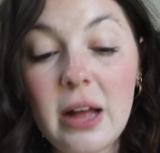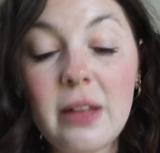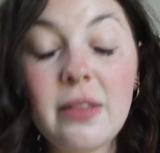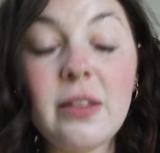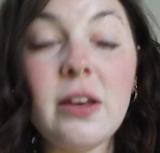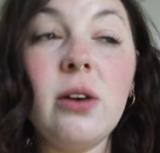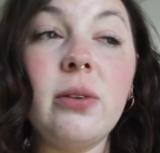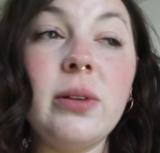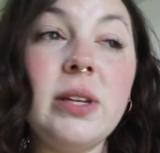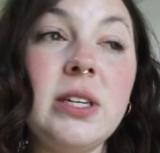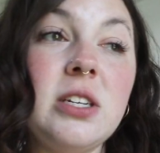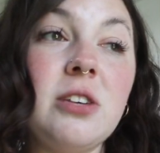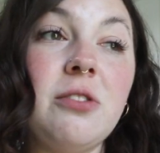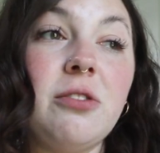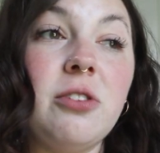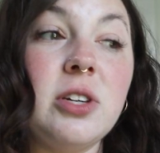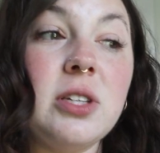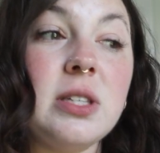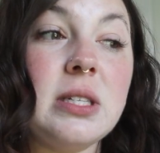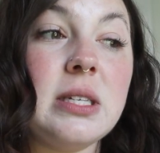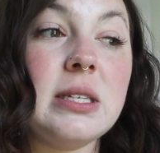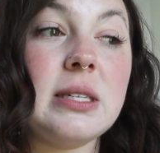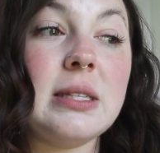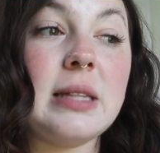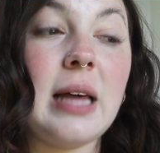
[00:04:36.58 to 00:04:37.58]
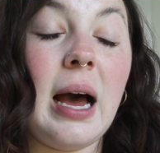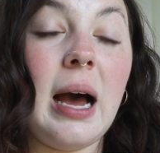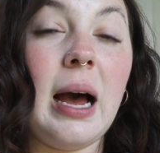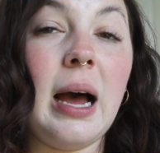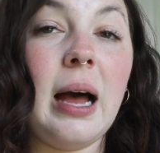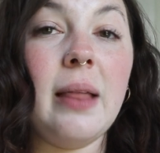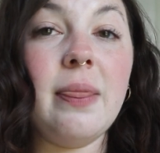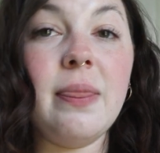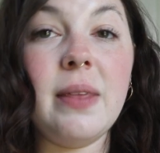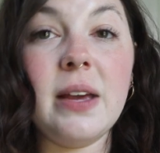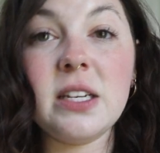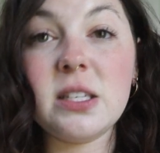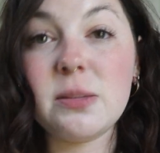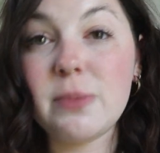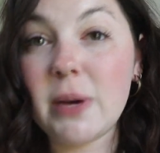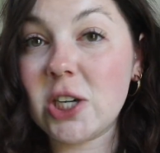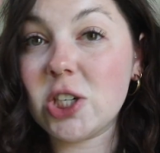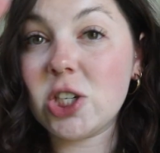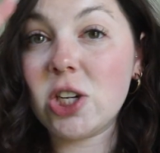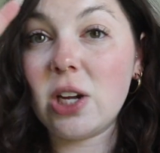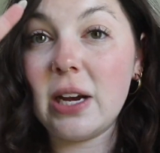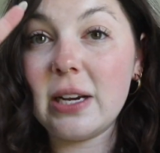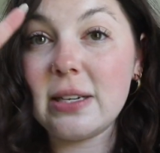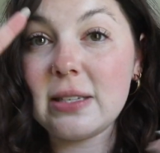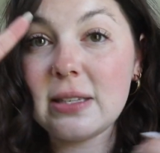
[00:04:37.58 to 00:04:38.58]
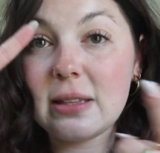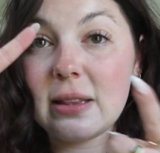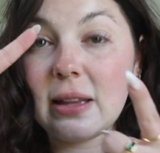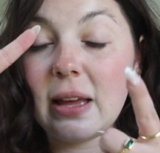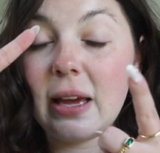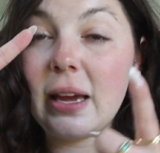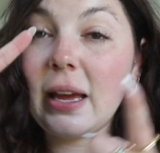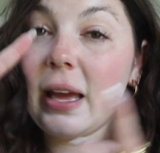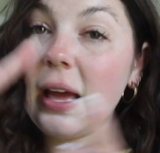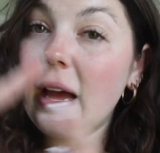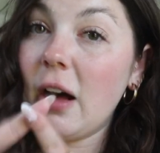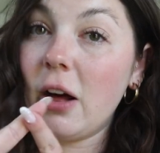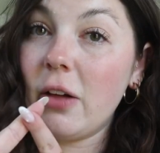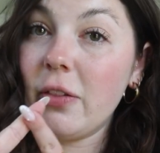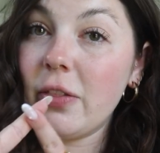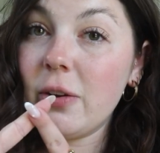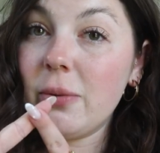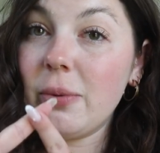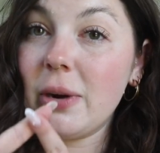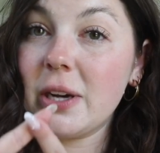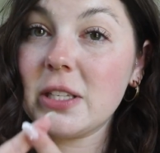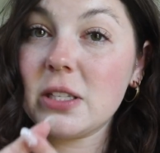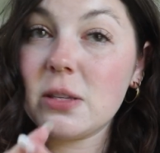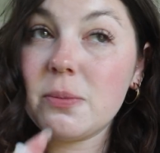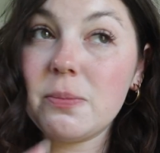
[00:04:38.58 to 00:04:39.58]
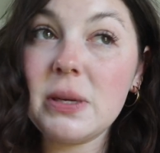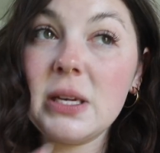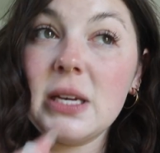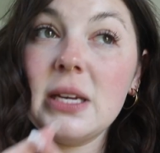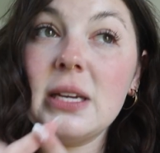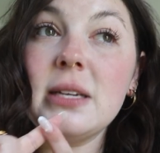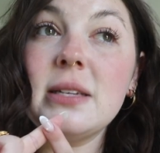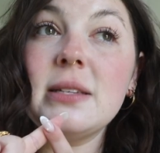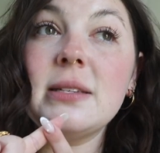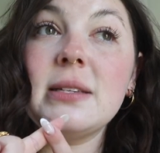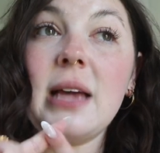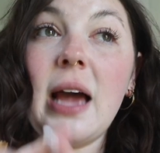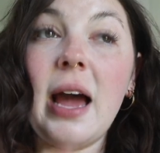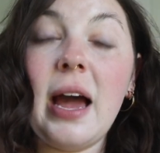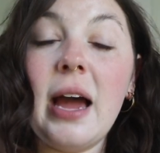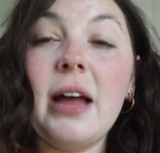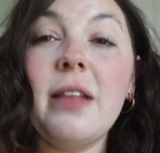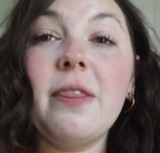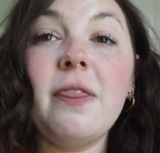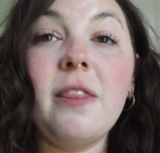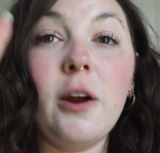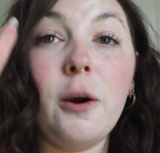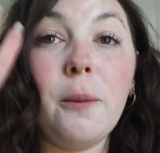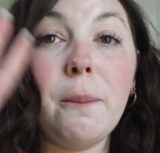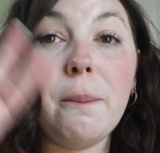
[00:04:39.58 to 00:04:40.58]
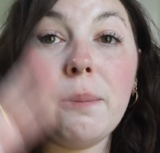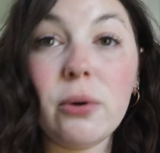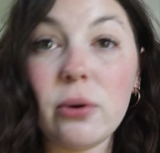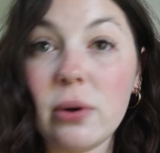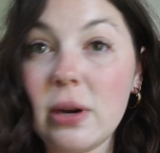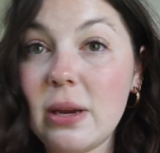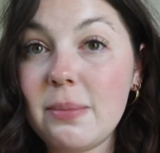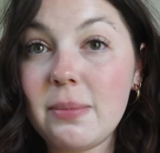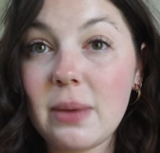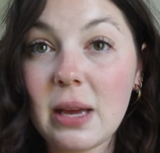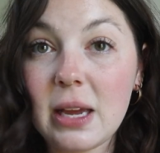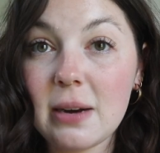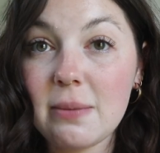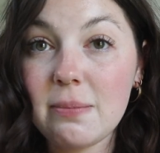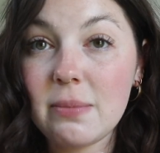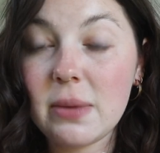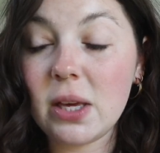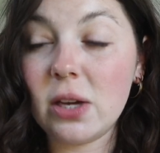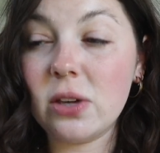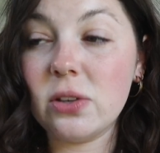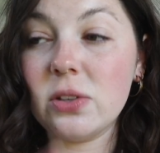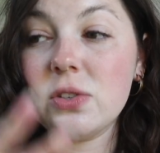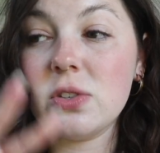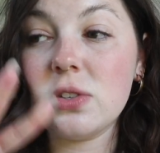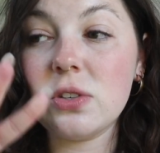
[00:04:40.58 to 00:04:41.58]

The only difference is that they specialize in like healthy recipes and they're pre-made meals.